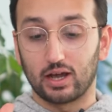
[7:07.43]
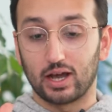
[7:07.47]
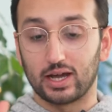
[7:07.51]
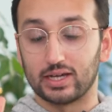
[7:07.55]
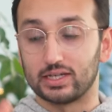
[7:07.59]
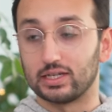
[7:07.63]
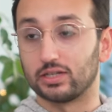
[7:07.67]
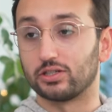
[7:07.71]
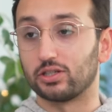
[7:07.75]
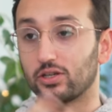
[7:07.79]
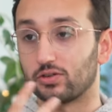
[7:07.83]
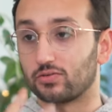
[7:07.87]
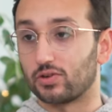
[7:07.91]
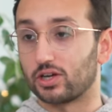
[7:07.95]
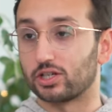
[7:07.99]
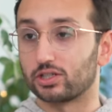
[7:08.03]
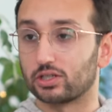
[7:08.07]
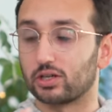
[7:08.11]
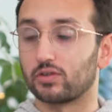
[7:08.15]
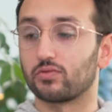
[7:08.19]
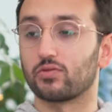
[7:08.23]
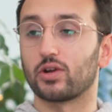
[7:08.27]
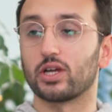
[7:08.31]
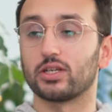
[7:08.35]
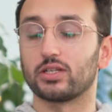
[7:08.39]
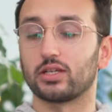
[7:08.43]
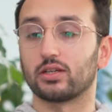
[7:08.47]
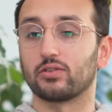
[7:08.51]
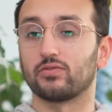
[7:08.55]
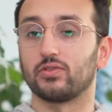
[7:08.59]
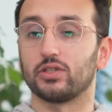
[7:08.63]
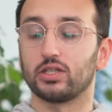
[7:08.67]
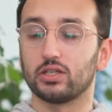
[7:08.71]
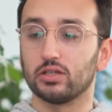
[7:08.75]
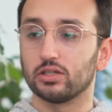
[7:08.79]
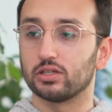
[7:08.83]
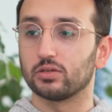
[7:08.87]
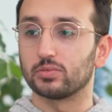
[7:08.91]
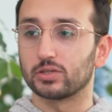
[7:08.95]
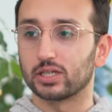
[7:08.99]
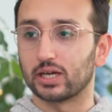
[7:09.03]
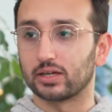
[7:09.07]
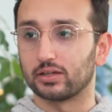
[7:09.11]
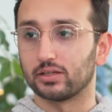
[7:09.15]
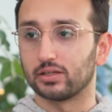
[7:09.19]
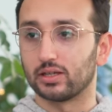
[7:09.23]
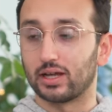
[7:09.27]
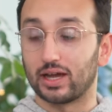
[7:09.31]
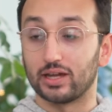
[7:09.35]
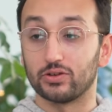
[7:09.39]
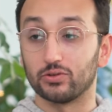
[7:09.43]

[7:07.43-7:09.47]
idea generation and writing for the YouTube channel